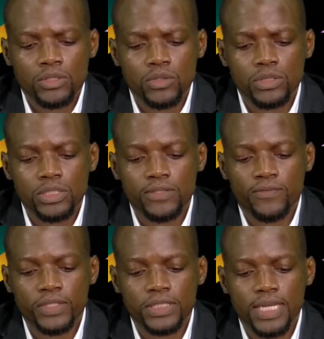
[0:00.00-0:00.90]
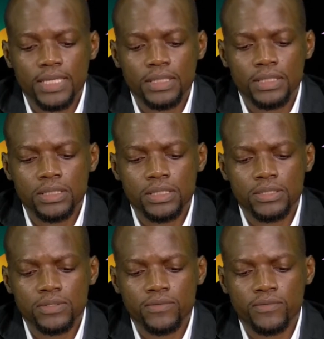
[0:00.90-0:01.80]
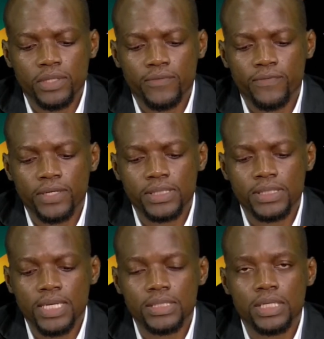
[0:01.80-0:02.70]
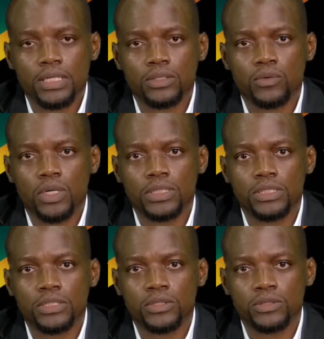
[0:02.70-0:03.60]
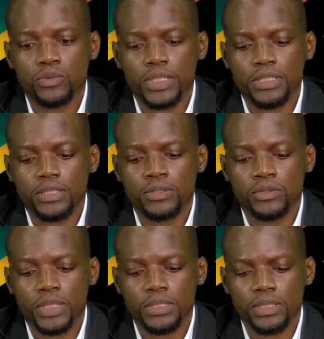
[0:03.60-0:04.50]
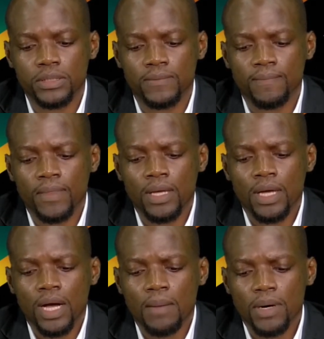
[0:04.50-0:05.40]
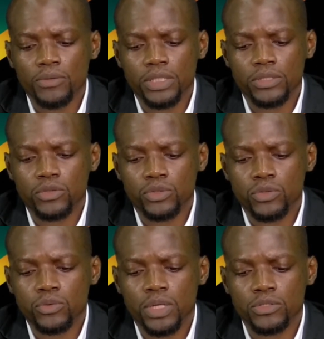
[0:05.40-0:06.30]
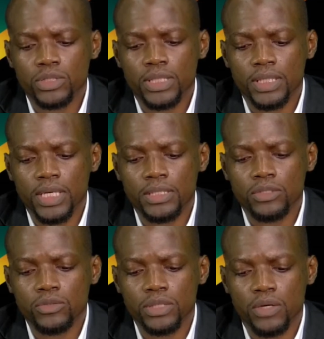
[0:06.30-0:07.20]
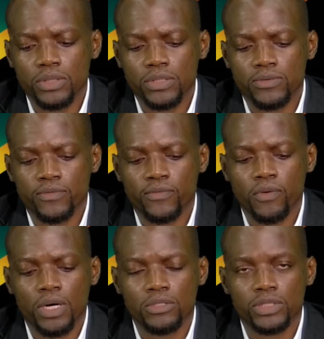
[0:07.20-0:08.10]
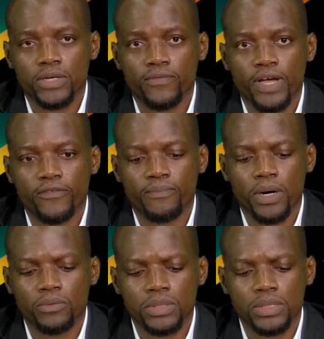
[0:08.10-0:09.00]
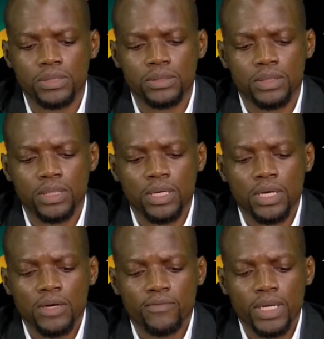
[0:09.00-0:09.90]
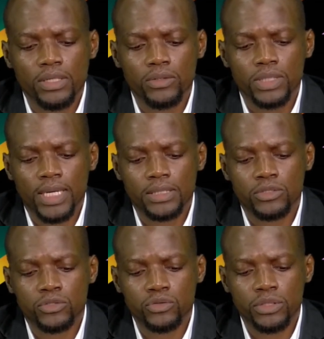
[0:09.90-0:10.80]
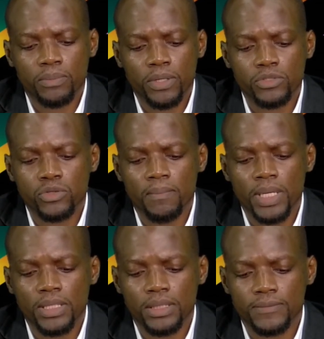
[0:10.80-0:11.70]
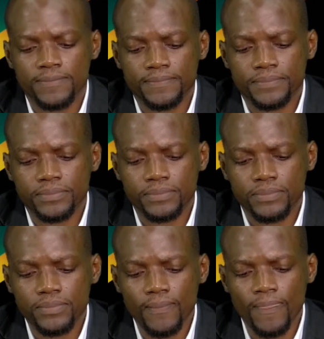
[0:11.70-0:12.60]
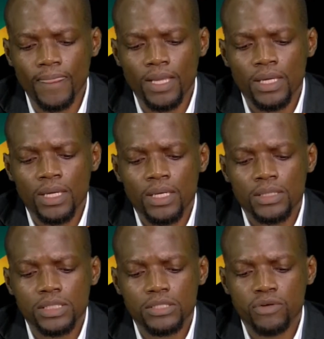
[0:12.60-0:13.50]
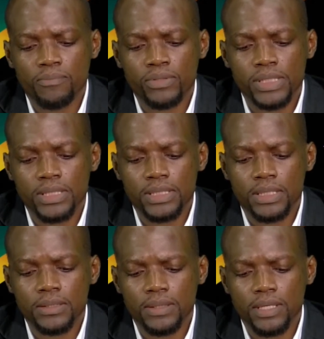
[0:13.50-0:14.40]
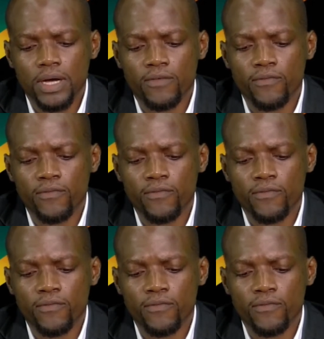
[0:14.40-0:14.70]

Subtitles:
Total fish landings for the first and second quarter 2020 amounted to 282,405 pounds, valued at $3.2 million. This represented a